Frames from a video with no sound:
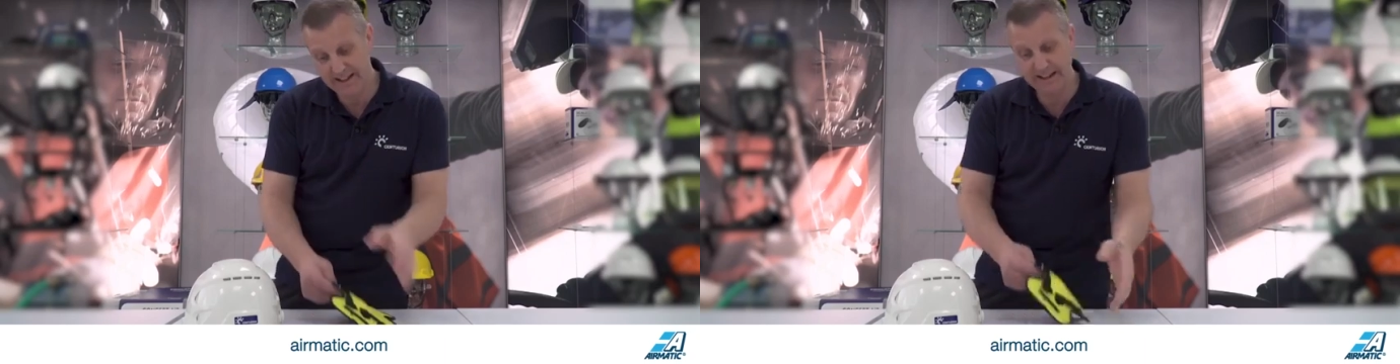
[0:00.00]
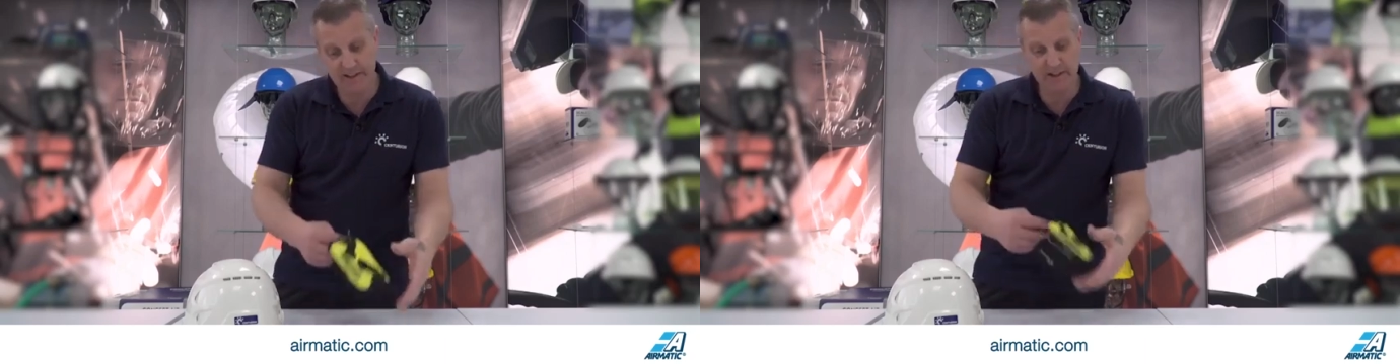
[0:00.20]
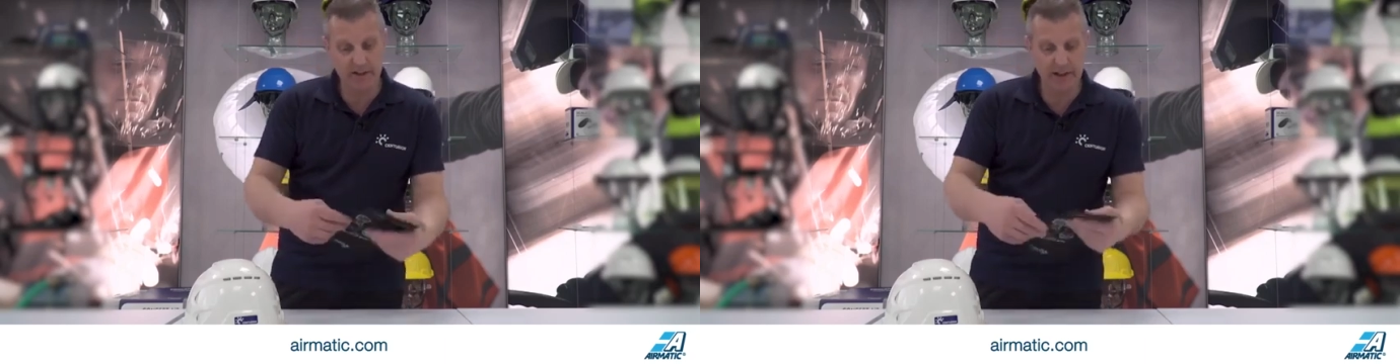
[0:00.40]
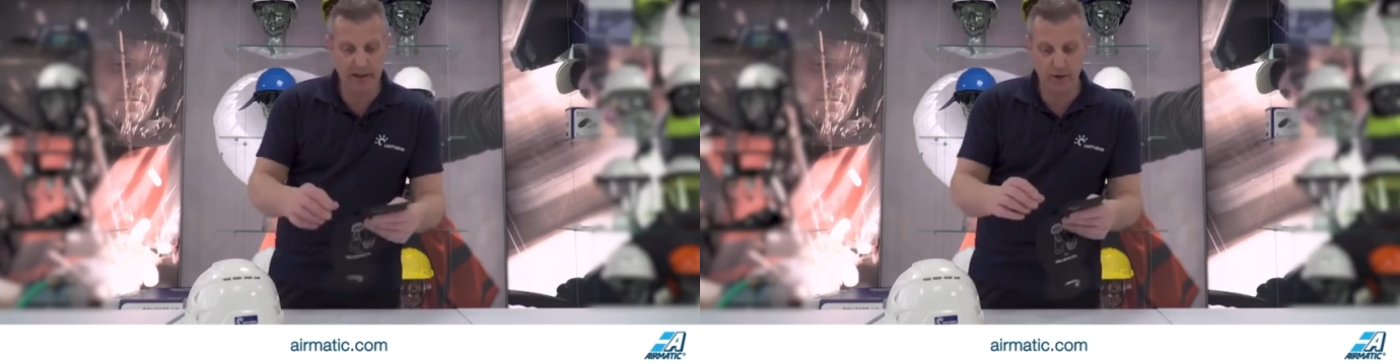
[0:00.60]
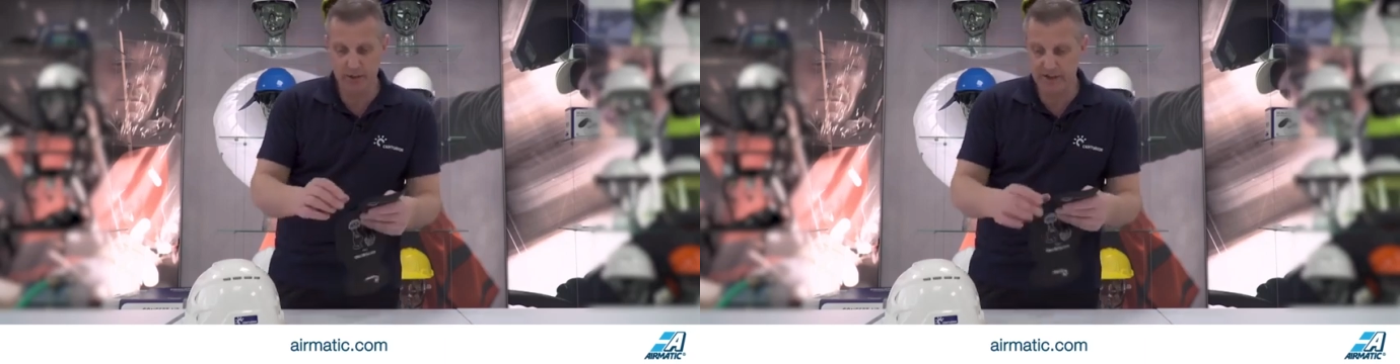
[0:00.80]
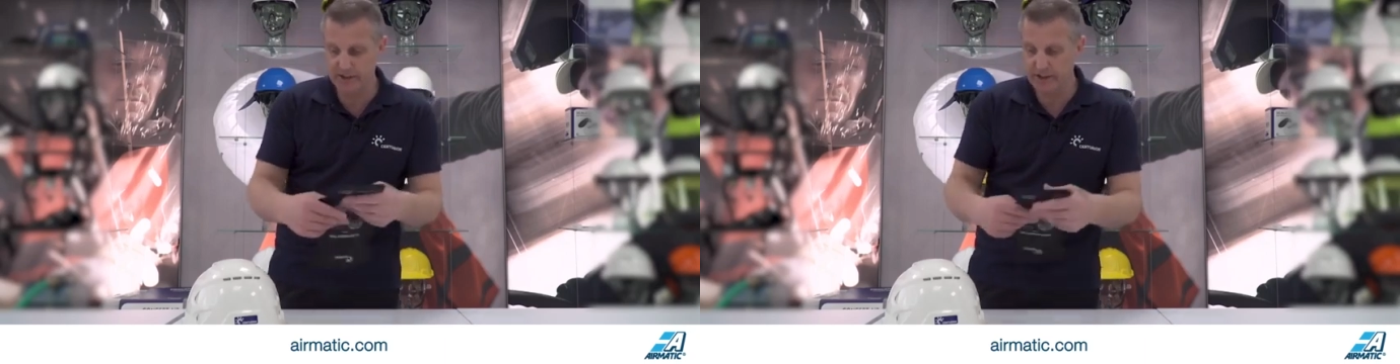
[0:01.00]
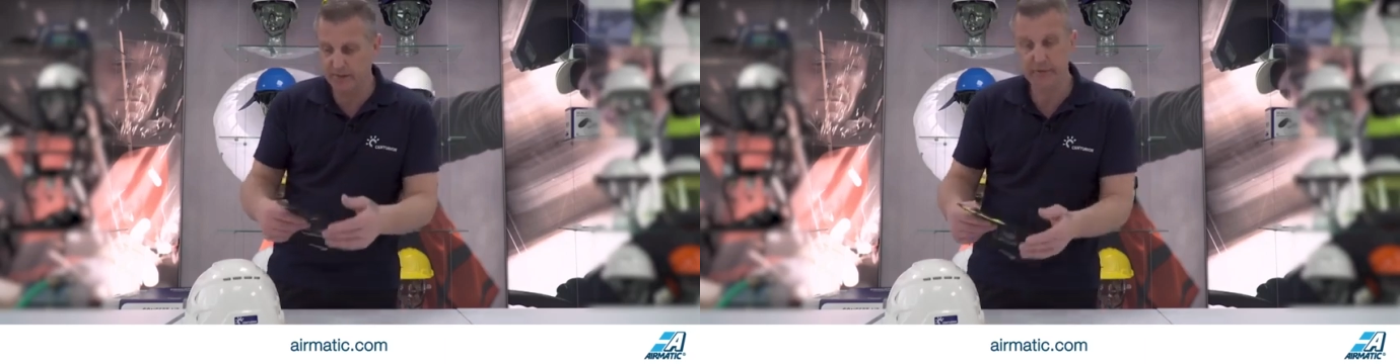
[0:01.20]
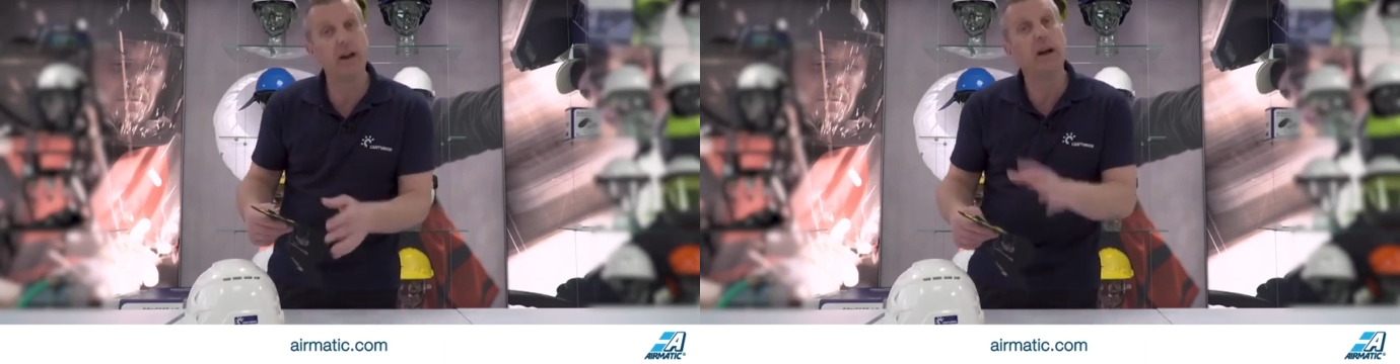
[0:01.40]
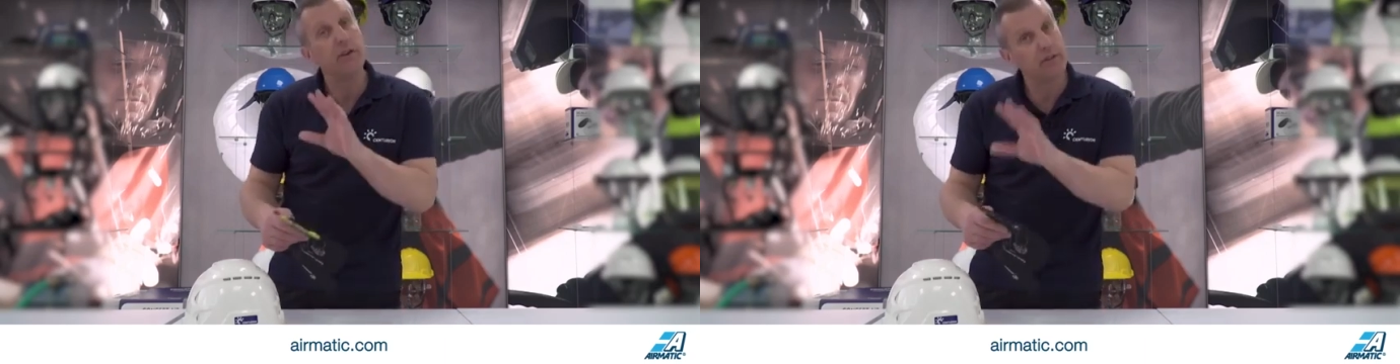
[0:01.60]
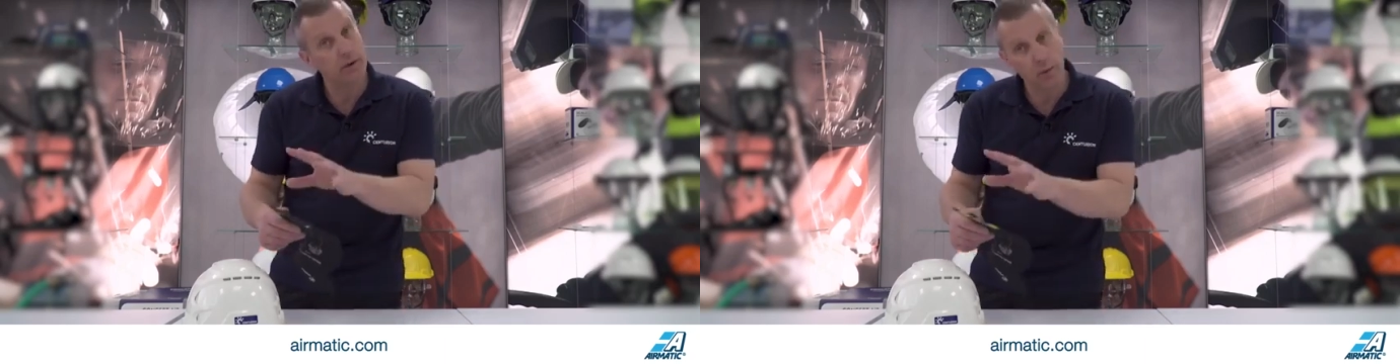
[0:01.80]
it into the helmet itself.
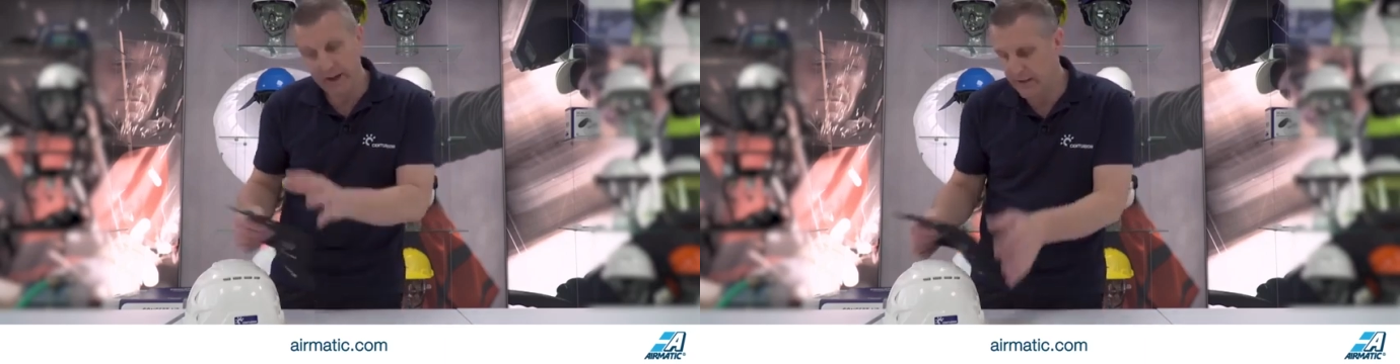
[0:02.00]
So the way